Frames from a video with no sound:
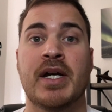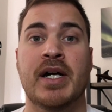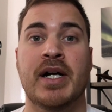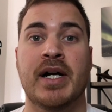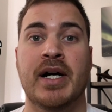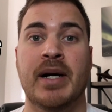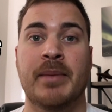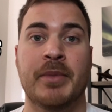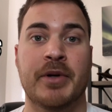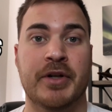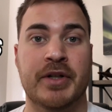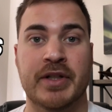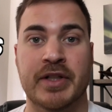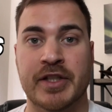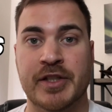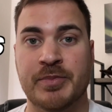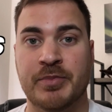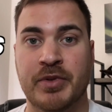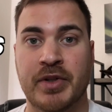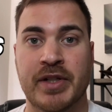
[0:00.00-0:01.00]
American
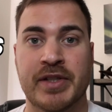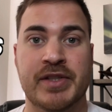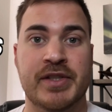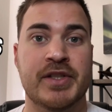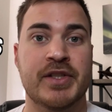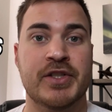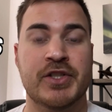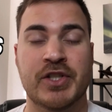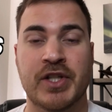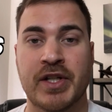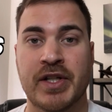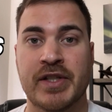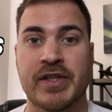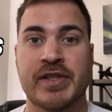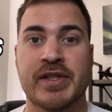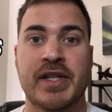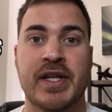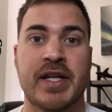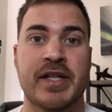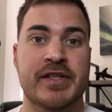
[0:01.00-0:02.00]
Express,
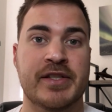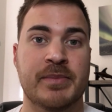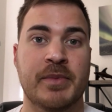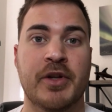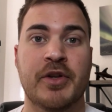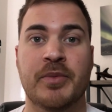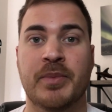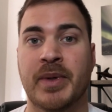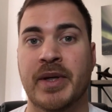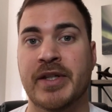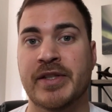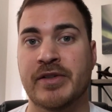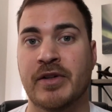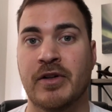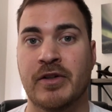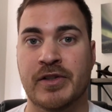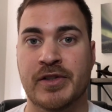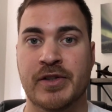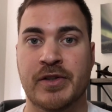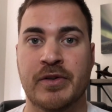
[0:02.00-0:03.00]
Chase, and some other banks
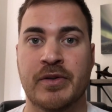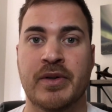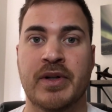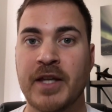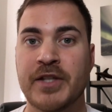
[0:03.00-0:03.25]
also.